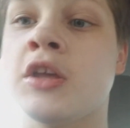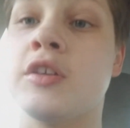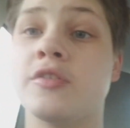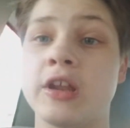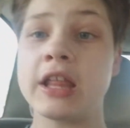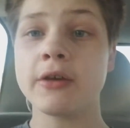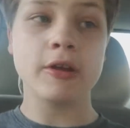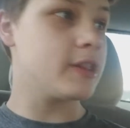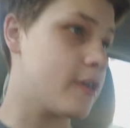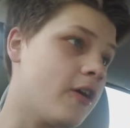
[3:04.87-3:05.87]
So now that we're
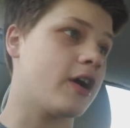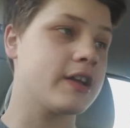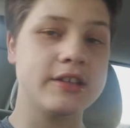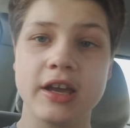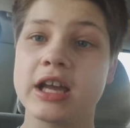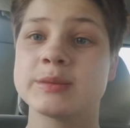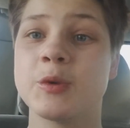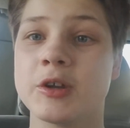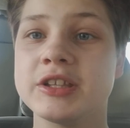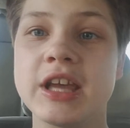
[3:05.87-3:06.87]
in the car, I can tell you guys
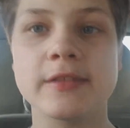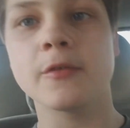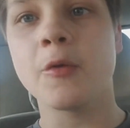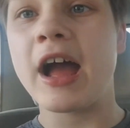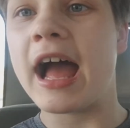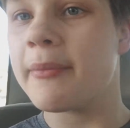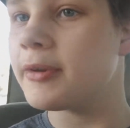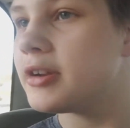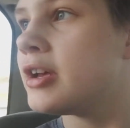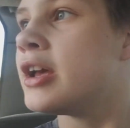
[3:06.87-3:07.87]
more in depth of what happened